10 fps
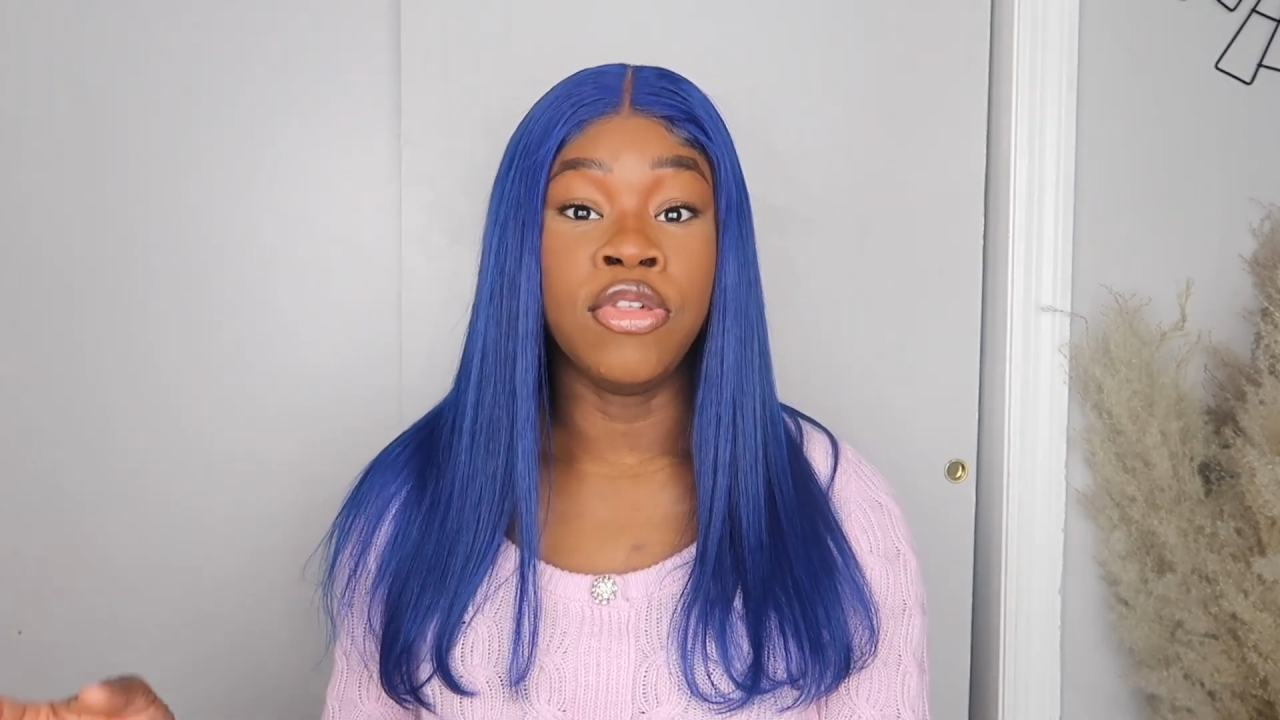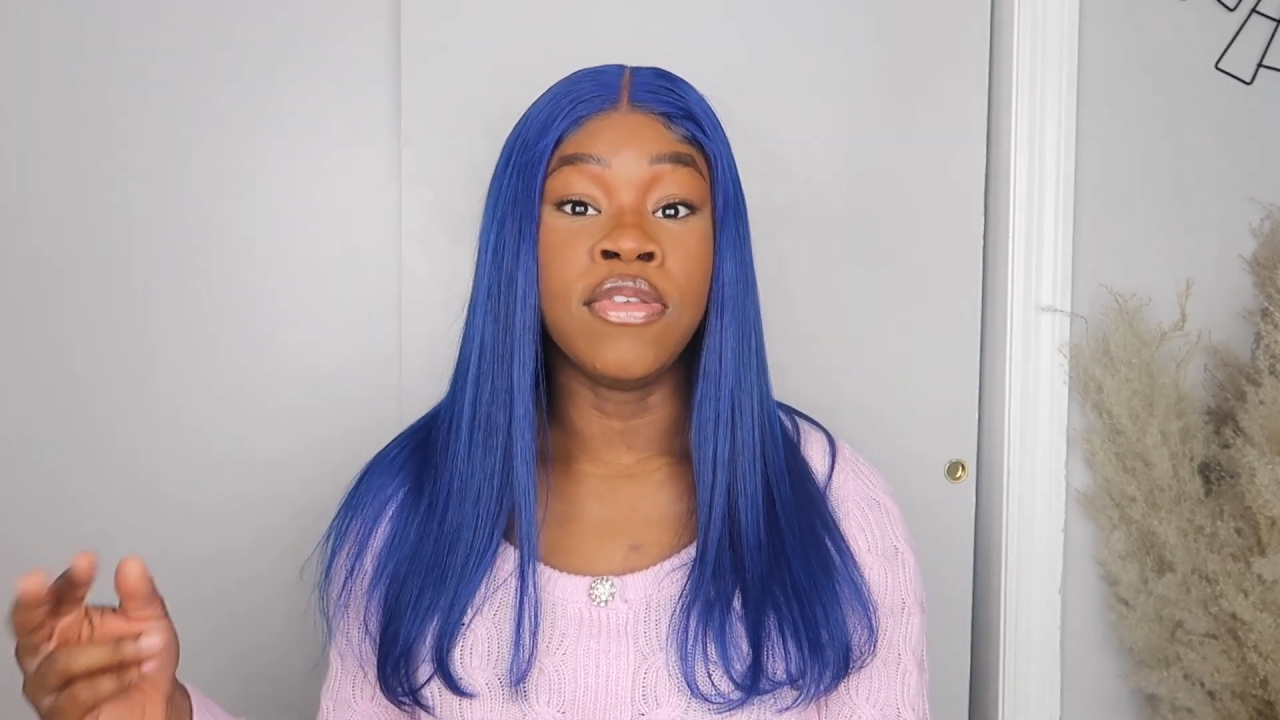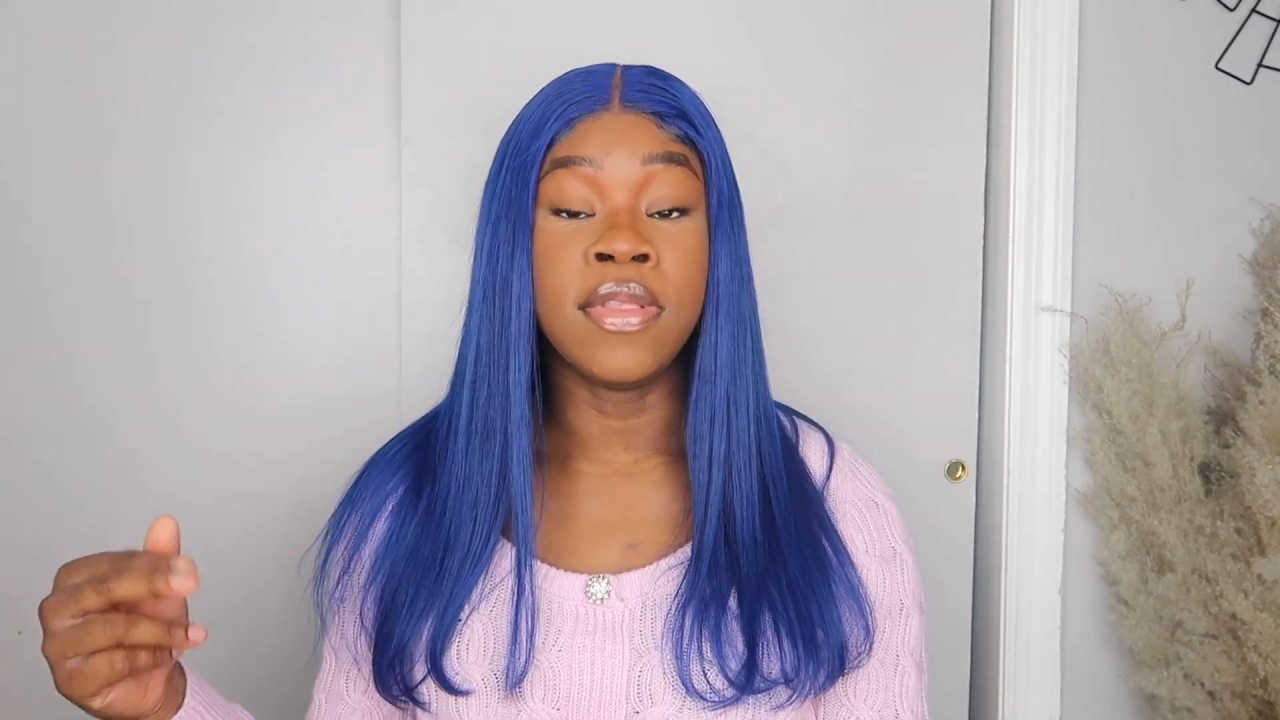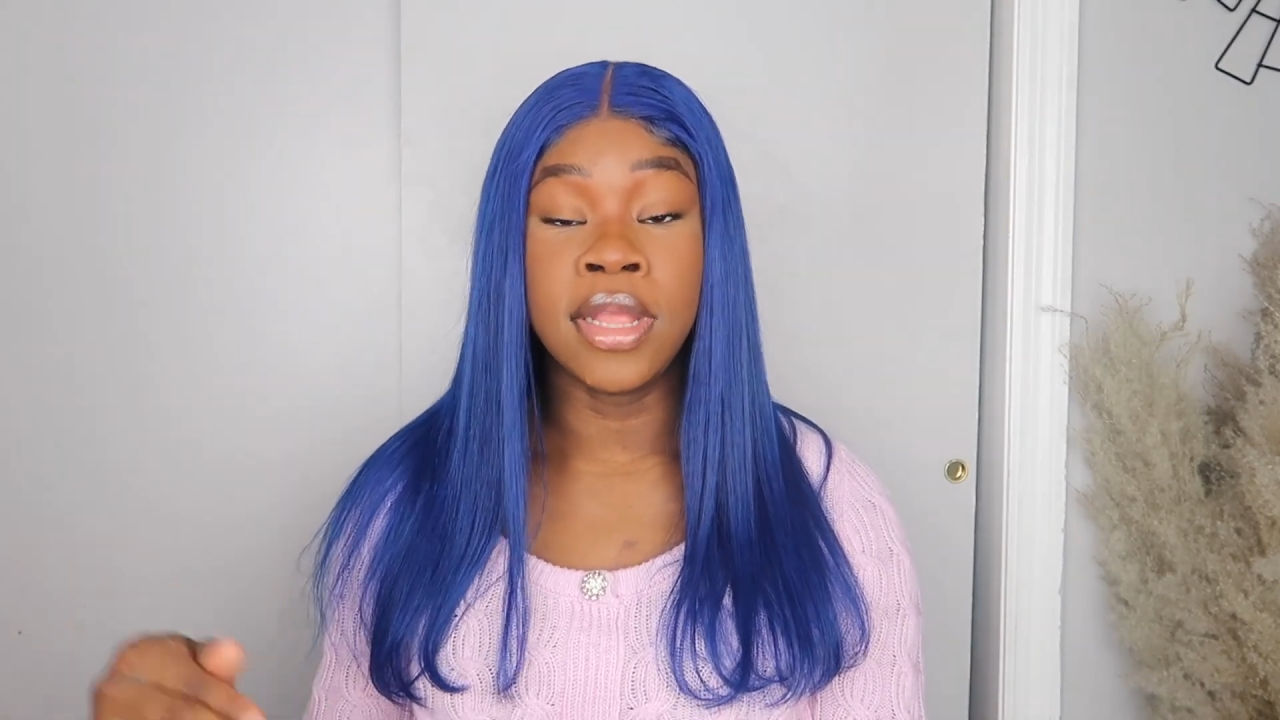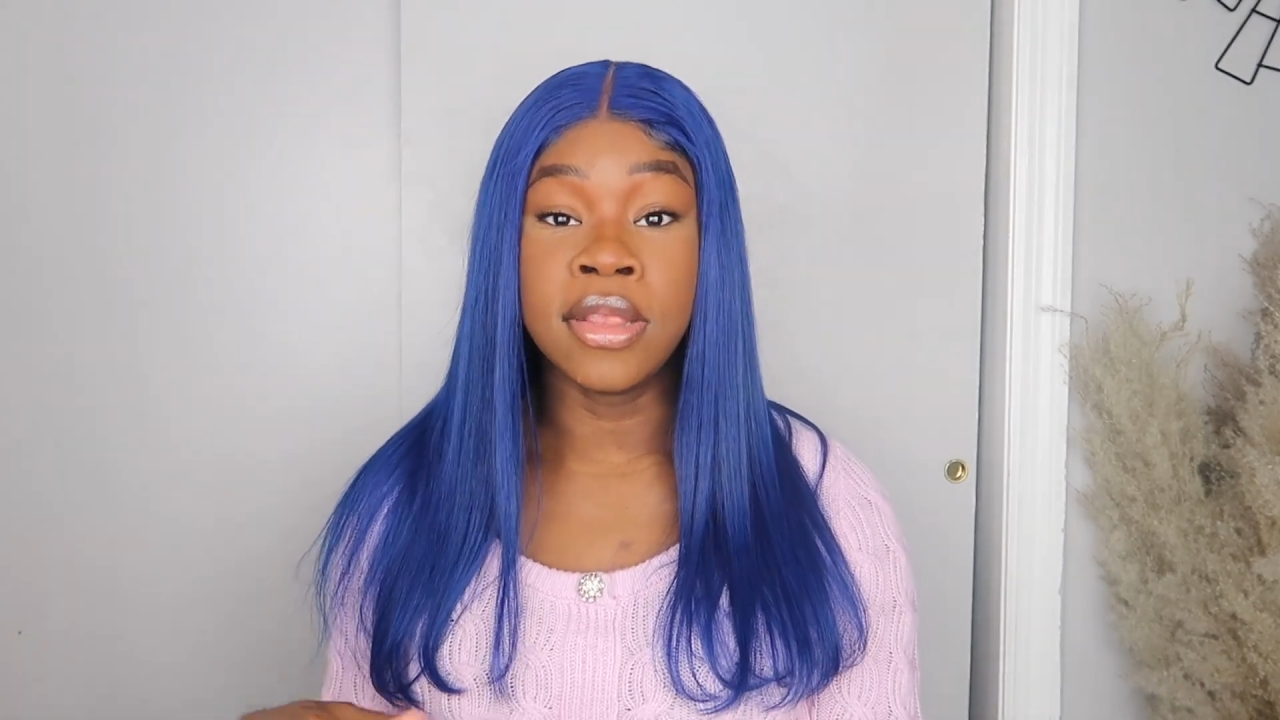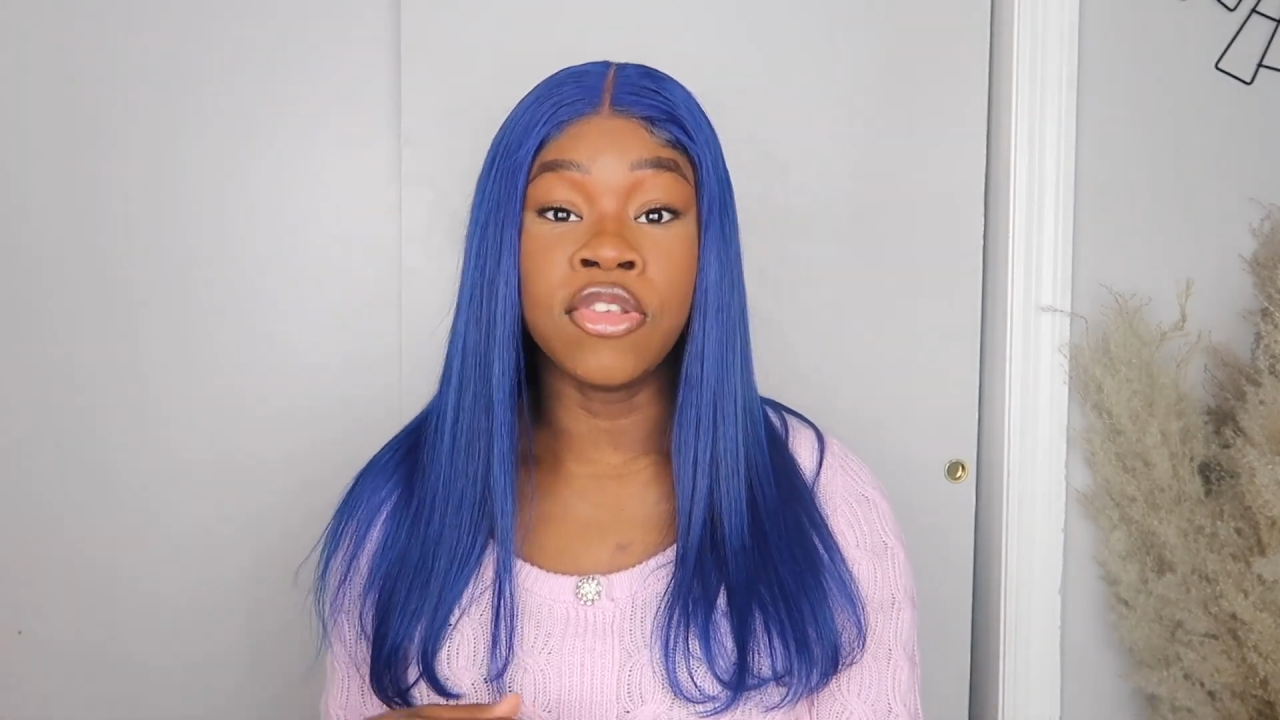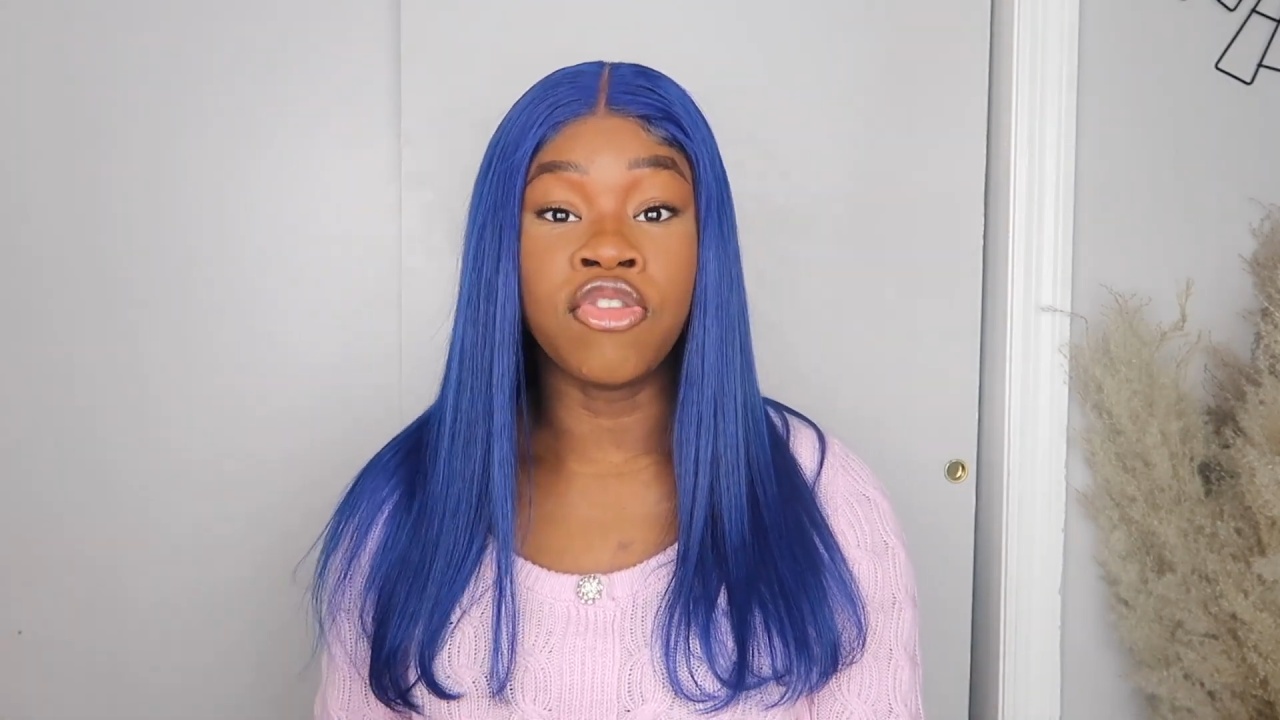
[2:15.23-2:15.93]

just need to